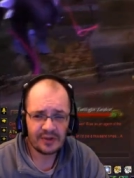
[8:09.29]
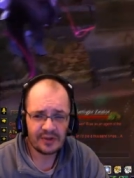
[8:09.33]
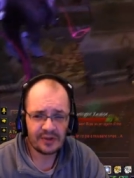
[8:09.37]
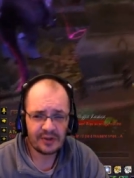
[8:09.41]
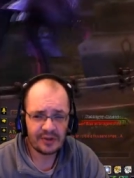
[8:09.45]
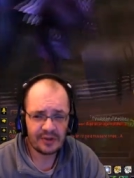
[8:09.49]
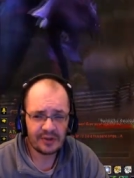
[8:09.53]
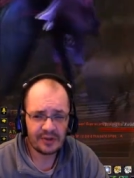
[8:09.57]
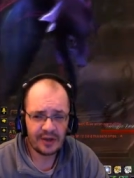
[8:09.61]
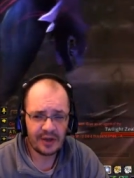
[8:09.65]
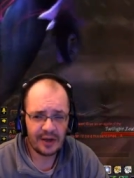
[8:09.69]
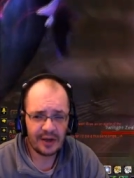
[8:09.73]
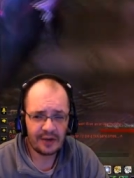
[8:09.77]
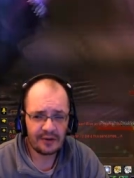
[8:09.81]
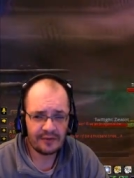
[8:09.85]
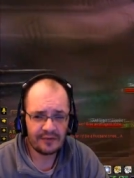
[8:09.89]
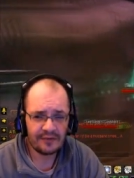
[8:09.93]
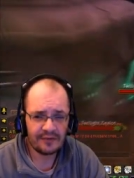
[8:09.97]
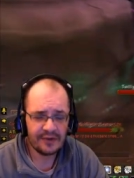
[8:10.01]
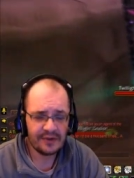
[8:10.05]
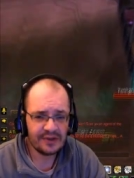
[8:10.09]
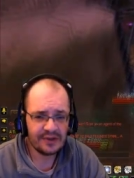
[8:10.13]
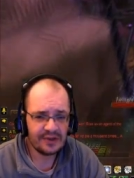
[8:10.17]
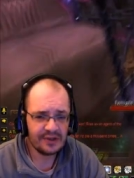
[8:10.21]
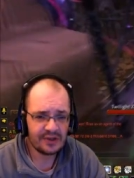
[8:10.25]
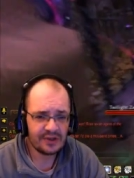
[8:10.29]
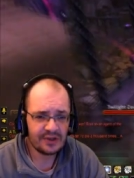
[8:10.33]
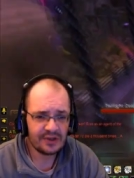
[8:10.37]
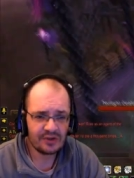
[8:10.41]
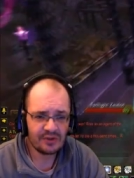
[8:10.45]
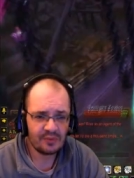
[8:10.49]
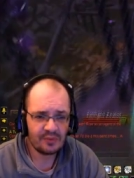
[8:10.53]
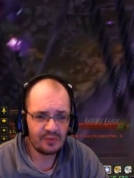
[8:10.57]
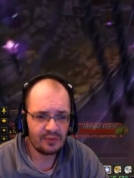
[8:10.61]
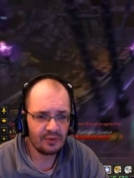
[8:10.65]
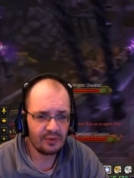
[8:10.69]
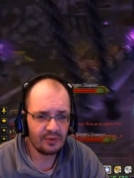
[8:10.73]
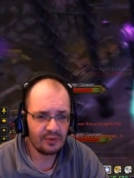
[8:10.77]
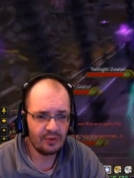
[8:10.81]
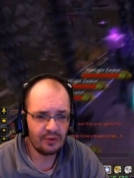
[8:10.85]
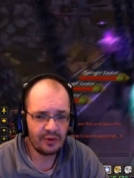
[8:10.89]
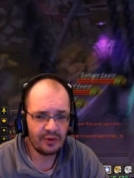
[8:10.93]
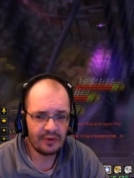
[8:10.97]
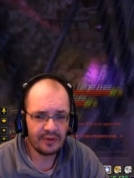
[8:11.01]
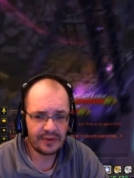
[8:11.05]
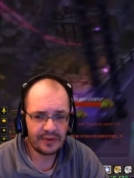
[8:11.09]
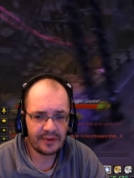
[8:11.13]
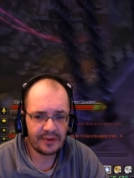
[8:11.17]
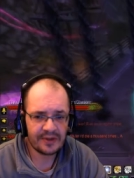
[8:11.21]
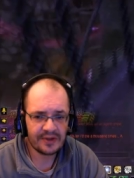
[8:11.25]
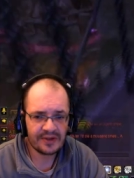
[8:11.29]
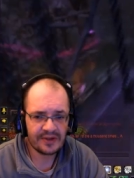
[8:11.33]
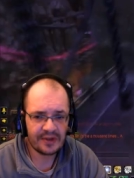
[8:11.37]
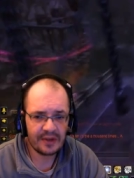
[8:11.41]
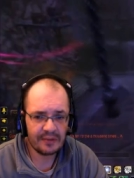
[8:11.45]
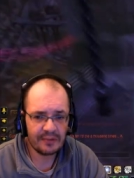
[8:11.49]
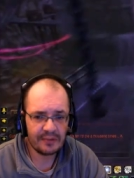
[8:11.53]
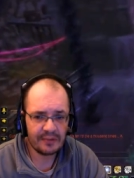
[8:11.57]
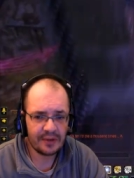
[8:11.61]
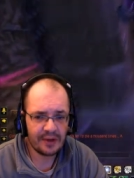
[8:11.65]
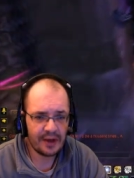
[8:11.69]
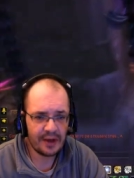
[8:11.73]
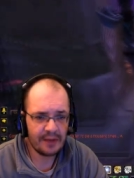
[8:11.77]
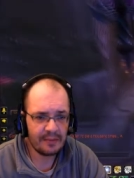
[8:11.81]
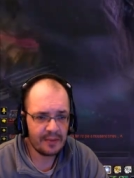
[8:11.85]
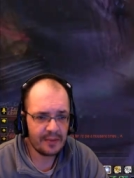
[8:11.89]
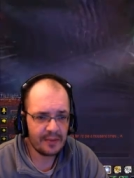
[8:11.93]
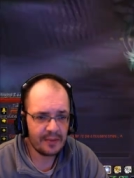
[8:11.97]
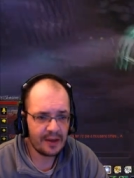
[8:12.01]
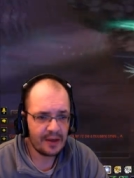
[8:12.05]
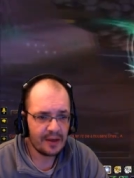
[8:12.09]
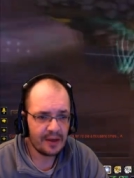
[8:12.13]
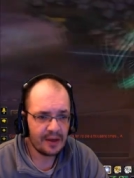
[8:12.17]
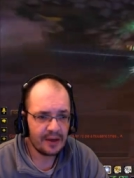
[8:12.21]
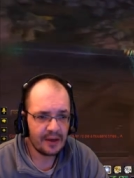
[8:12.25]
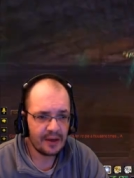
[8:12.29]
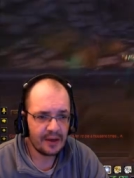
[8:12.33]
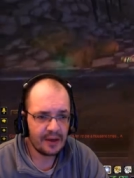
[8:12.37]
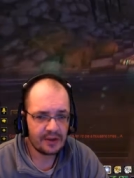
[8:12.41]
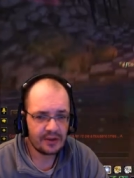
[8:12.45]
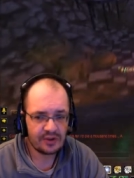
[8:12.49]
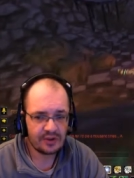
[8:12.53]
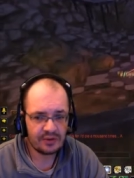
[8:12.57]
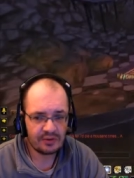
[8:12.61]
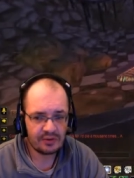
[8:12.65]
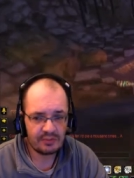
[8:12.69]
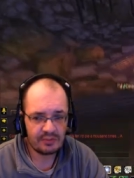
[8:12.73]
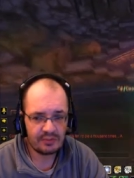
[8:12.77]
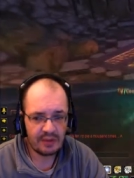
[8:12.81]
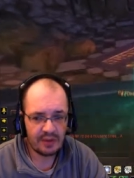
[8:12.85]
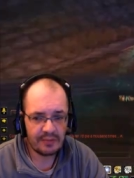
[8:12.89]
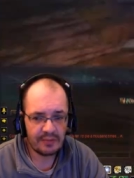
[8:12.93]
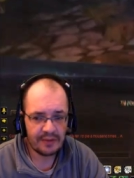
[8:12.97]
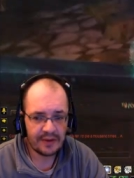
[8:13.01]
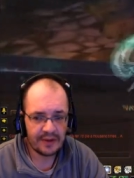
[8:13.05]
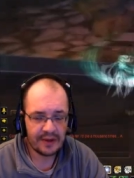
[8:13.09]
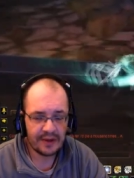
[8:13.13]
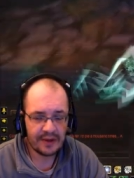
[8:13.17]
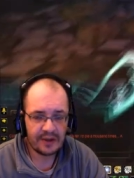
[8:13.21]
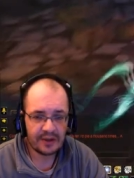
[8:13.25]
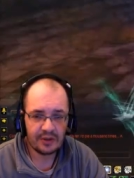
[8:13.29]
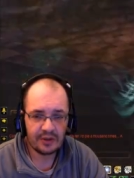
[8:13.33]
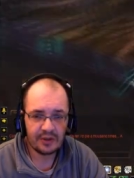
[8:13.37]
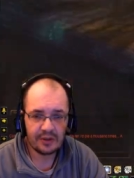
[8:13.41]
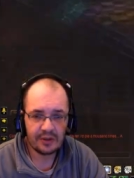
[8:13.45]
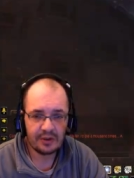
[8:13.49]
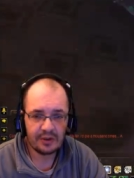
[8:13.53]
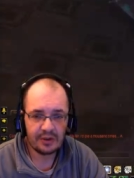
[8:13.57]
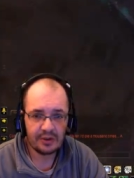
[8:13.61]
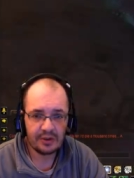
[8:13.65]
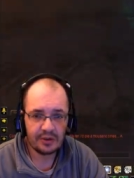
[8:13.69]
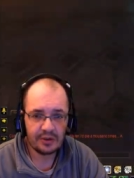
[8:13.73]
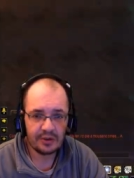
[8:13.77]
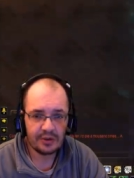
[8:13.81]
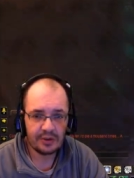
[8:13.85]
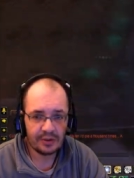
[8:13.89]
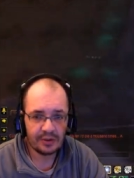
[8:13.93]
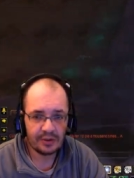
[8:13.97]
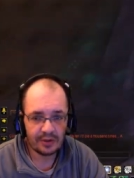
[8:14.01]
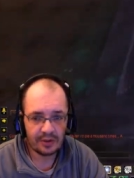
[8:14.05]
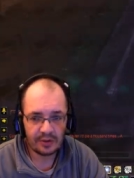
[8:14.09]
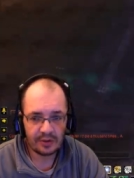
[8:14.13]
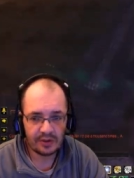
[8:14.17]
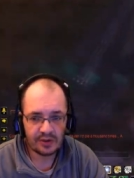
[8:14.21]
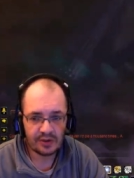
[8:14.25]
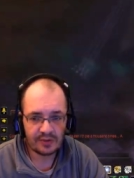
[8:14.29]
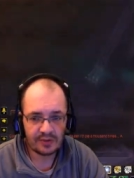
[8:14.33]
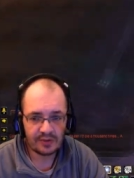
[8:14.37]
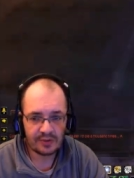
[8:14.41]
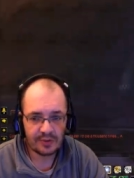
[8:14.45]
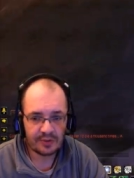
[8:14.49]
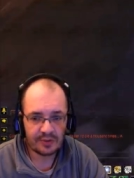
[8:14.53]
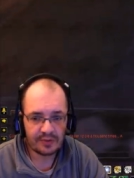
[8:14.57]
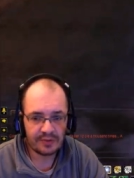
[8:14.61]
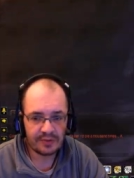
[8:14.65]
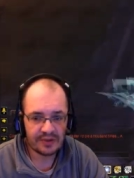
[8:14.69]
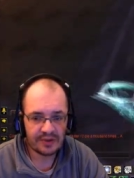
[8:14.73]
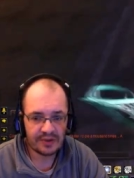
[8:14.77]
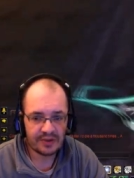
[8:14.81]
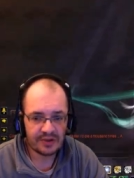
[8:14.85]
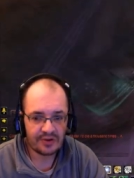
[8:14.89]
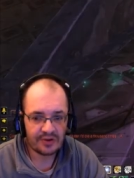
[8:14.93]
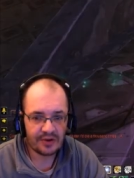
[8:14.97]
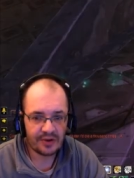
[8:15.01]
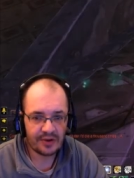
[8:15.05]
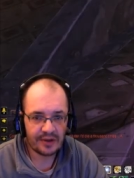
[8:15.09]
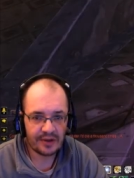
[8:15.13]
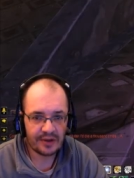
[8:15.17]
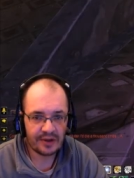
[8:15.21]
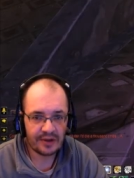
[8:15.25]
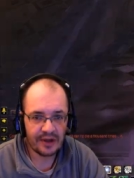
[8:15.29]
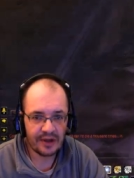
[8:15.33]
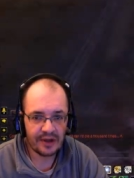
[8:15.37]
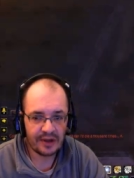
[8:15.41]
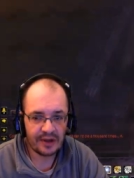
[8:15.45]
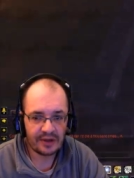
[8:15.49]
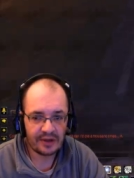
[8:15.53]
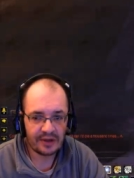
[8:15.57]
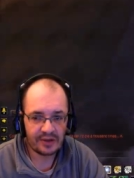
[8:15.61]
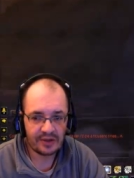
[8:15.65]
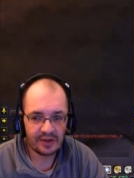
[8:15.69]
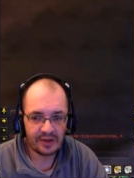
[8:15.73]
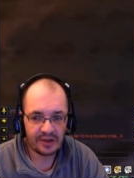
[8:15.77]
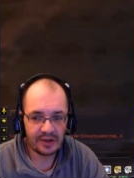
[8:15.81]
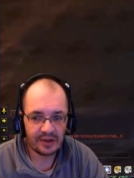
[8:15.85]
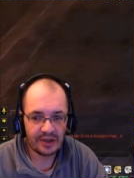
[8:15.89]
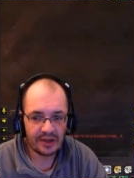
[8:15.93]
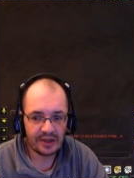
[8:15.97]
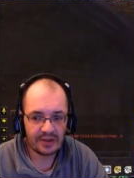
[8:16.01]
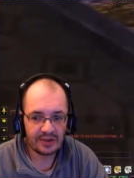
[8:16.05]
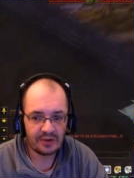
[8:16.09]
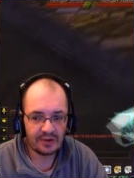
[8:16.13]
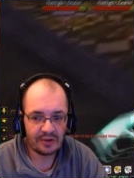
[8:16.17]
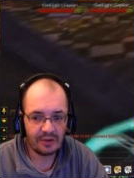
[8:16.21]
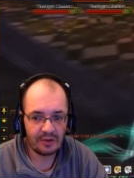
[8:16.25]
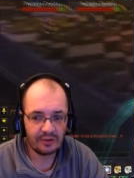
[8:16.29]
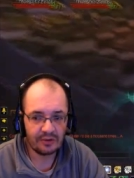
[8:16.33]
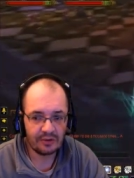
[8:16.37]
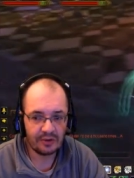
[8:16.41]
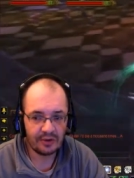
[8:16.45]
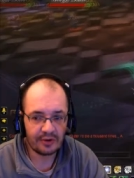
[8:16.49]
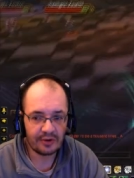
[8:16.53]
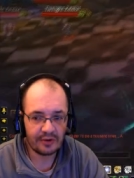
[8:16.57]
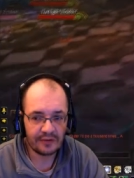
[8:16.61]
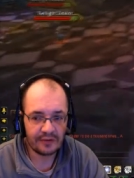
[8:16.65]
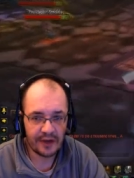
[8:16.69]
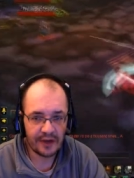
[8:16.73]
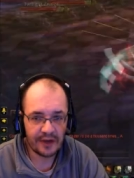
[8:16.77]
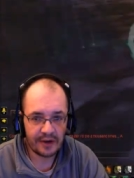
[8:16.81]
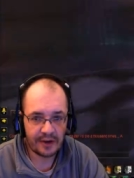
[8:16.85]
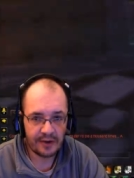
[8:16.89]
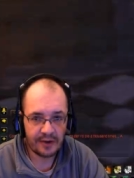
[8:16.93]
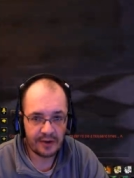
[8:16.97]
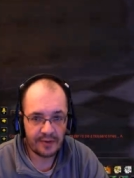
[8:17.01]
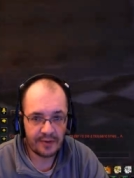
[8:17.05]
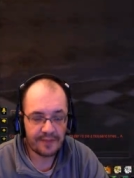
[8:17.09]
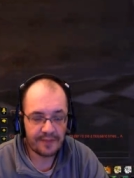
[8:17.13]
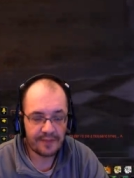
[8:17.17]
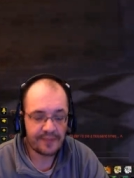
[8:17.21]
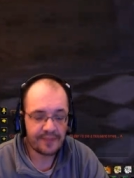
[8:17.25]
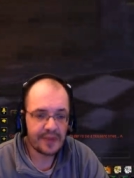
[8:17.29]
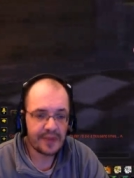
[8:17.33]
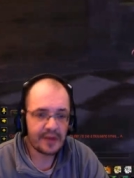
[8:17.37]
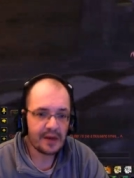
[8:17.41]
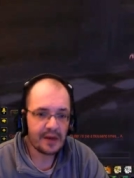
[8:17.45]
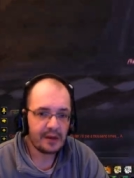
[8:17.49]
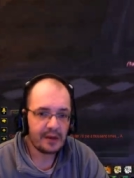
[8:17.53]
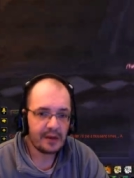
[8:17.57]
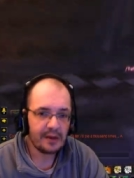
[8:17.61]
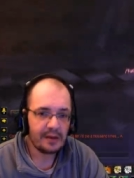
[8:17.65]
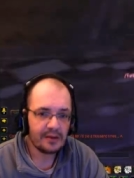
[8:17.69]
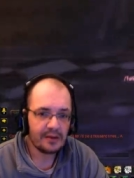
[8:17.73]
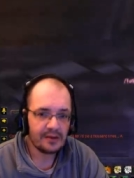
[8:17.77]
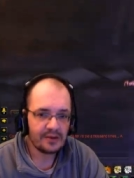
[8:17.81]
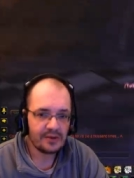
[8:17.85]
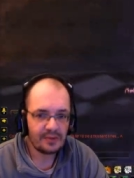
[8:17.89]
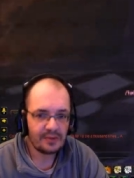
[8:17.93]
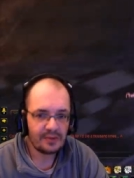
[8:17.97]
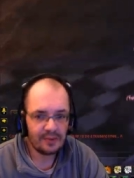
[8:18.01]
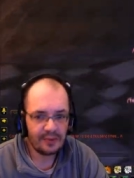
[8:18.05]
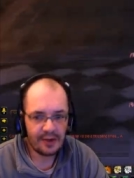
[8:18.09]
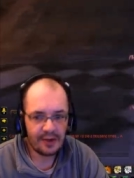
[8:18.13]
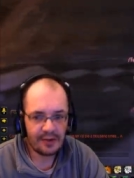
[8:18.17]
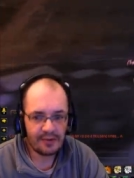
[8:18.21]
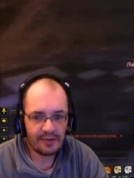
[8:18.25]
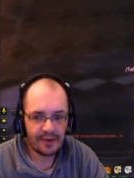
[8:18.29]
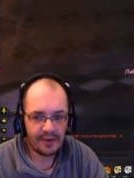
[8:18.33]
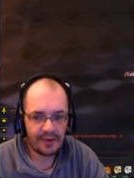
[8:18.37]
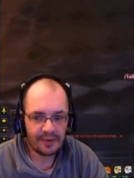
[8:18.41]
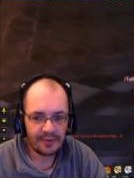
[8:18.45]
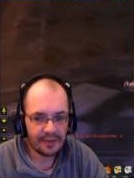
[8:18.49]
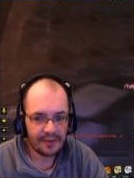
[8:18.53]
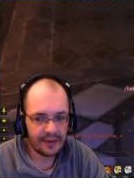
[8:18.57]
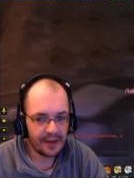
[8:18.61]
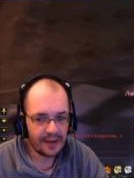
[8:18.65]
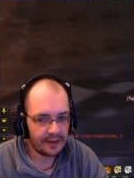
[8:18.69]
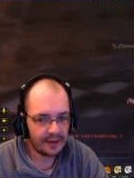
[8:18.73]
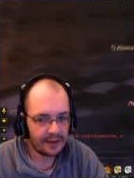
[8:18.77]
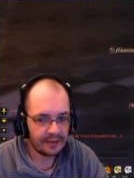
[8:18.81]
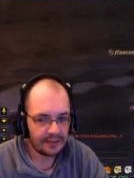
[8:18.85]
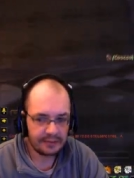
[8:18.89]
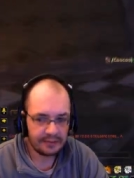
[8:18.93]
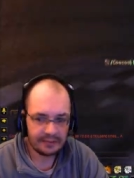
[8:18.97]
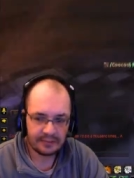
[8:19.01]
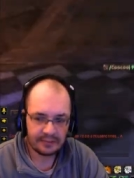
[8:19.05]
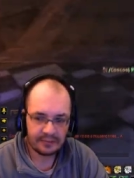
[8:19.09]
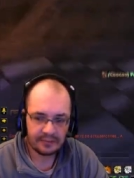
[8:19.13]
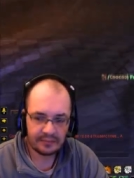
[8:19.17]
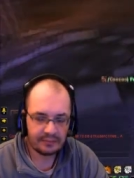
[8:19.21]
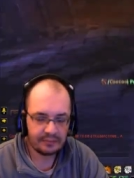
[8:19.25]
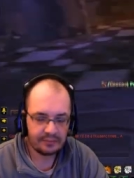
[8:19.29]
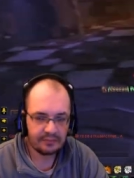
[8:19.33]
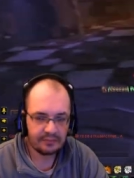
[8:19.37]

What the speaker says: These are kind of easy, just don't pull all of them at the same time, and just remember that your spirit beast is not a tank, so he doesn't hold a lot of aggro. So play around with that.